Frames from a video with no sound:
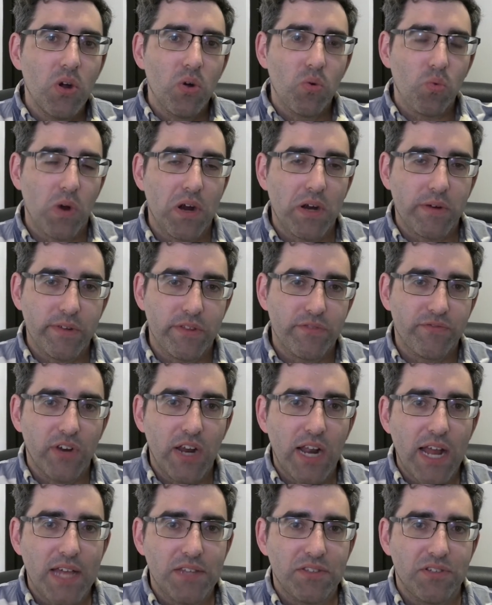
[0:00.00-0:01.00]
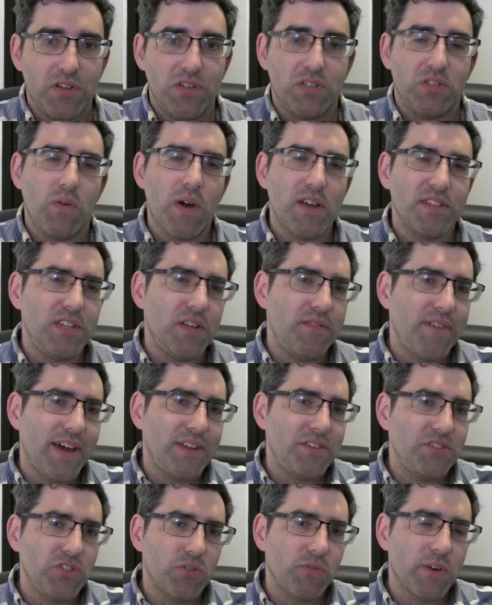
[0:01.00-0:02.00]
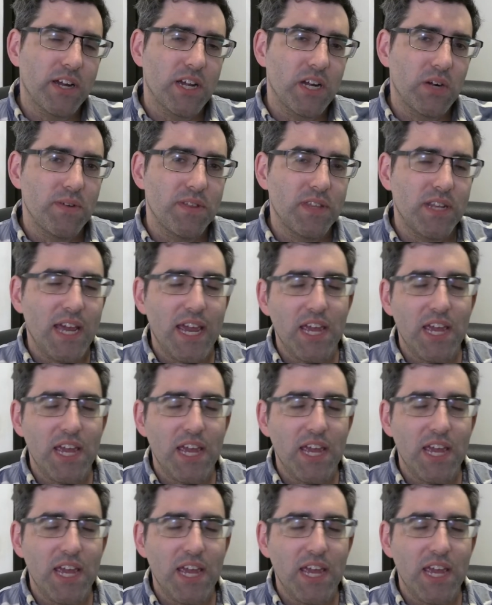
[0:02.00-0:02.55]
work with freelancers. So what's the advantage of working with an